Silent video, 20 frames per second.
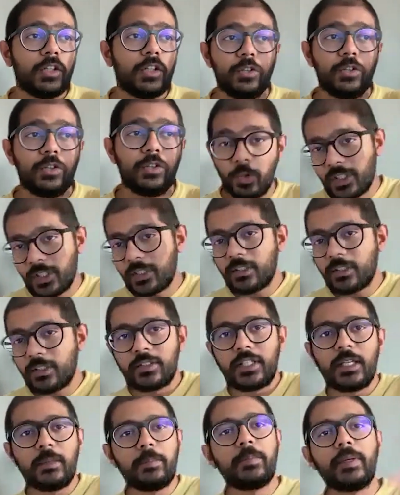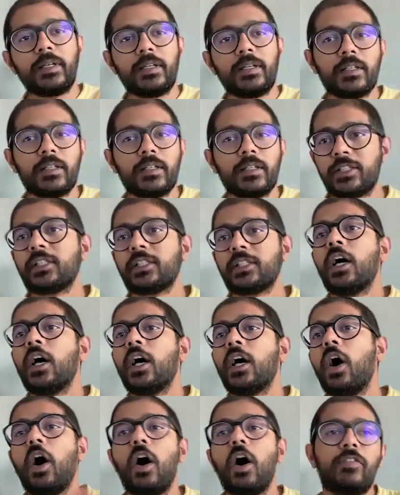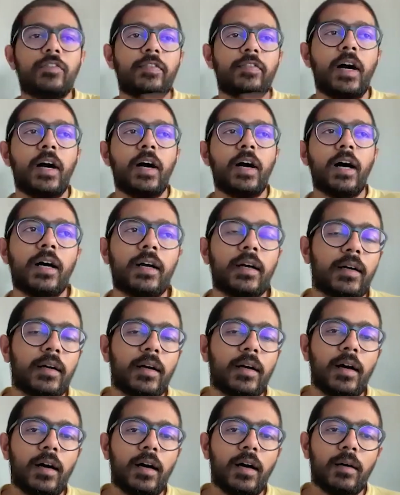Those are the three pillars of our